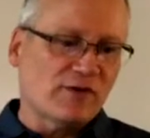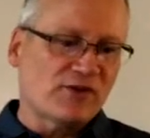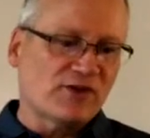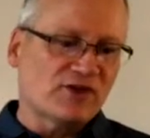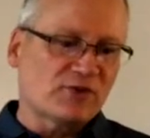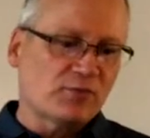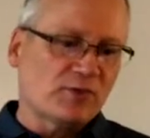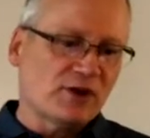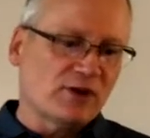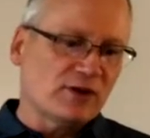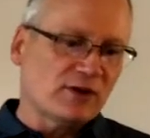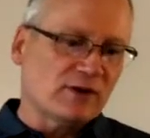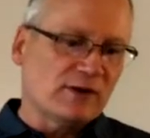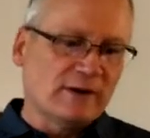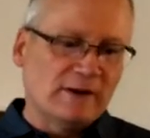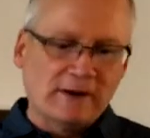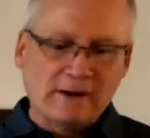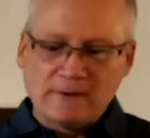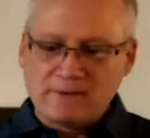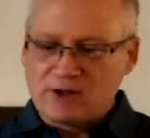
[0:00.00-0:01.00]
of the Spirit,
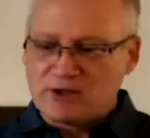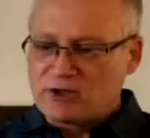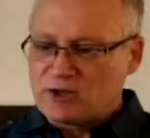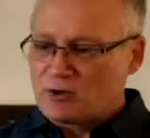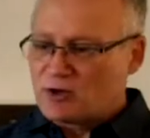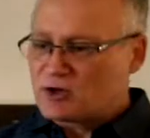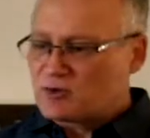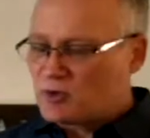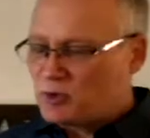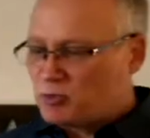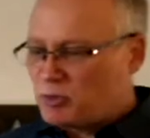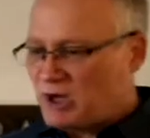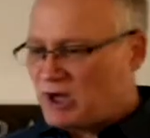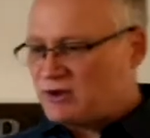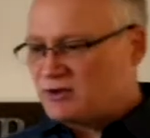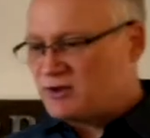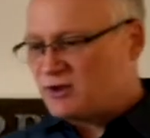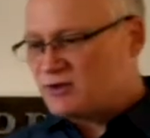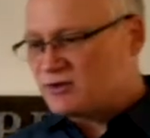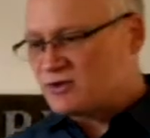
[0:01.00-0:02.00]
that there is
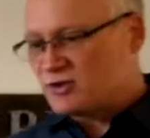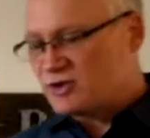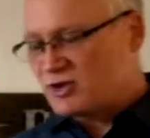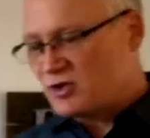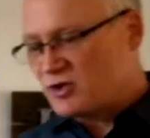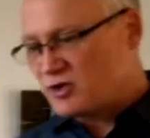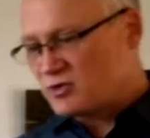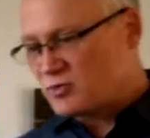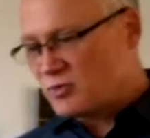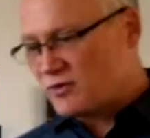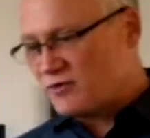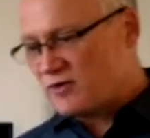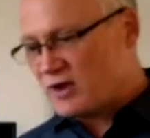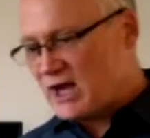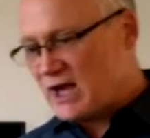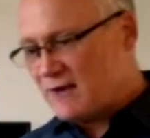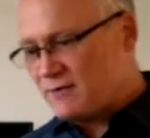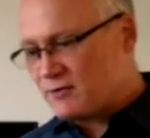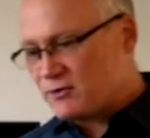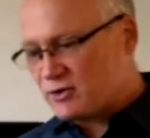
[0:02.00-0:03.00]
repentance, that there is
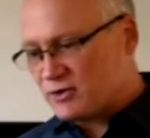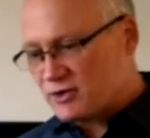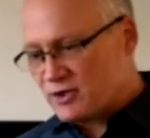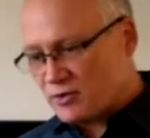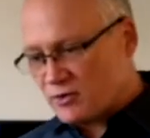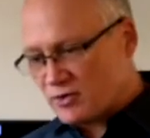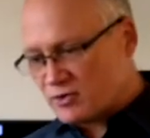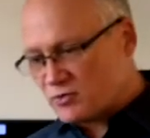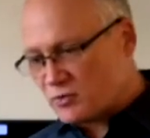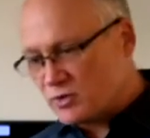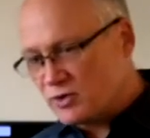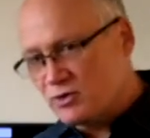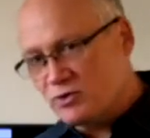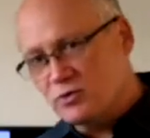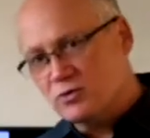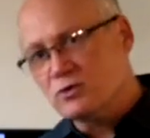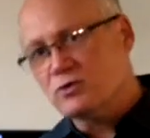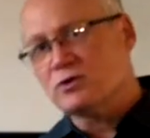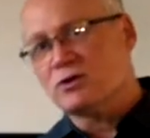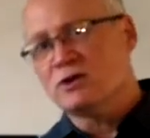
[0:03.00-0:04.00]
revival, that there is
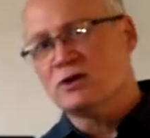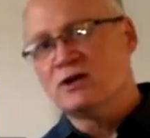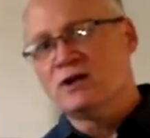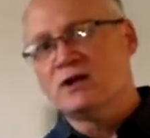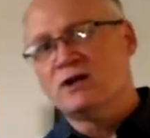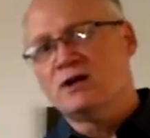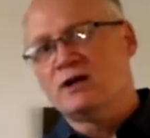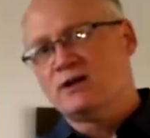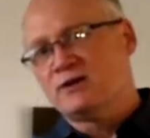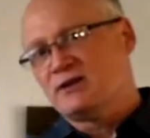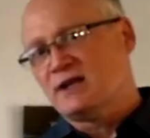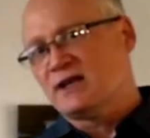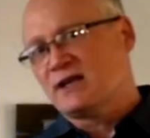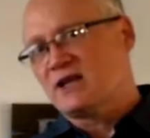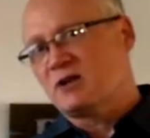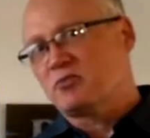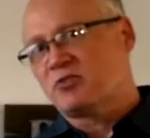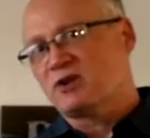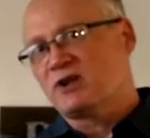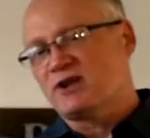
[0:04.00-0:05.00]
renewal
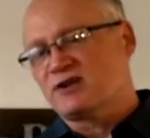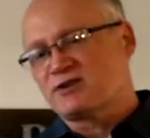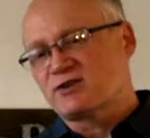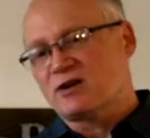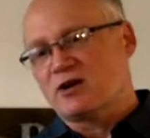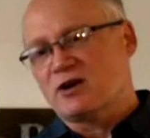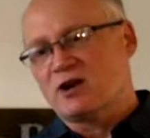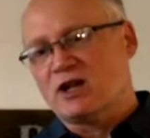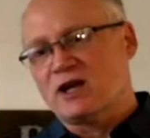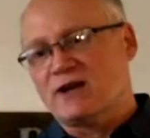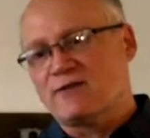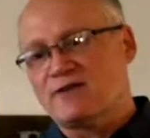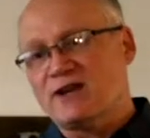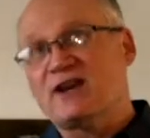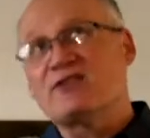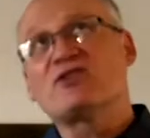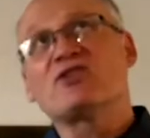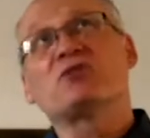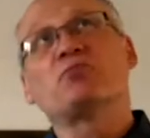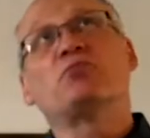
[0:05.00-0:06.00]
taking place in our life.
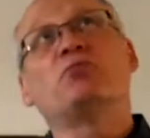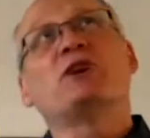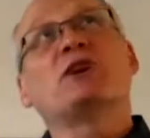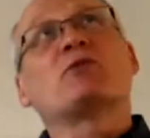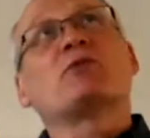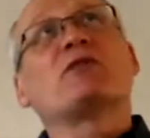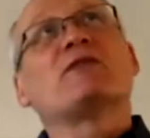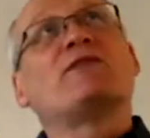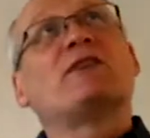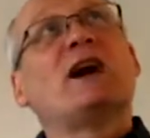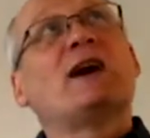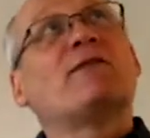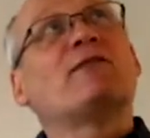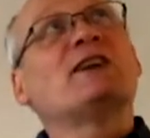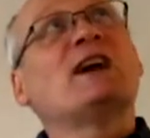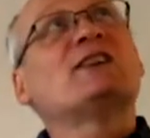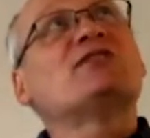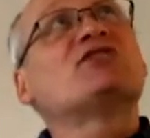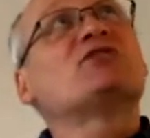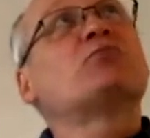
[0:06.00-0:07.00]
Not just big
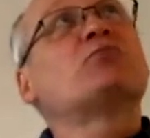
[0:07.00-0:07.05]
revival, not